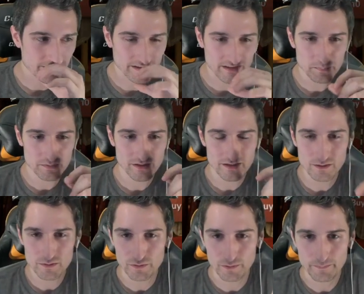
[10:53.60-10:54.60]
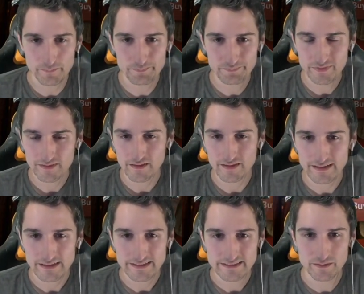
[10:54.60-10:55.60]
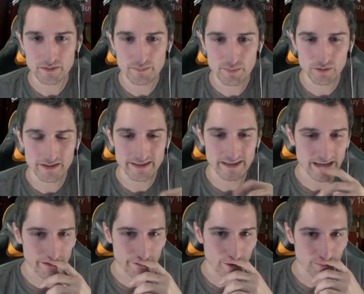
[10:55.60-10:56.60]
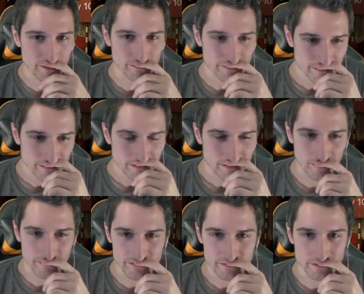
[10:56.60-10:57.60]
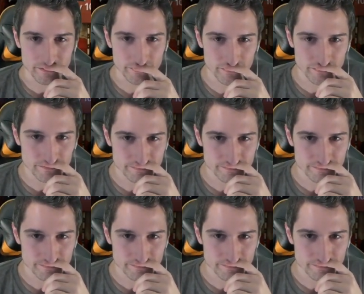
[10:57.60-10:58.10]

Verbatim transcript: clips on YouTube. Somebody pulled a Giath helmet on singles.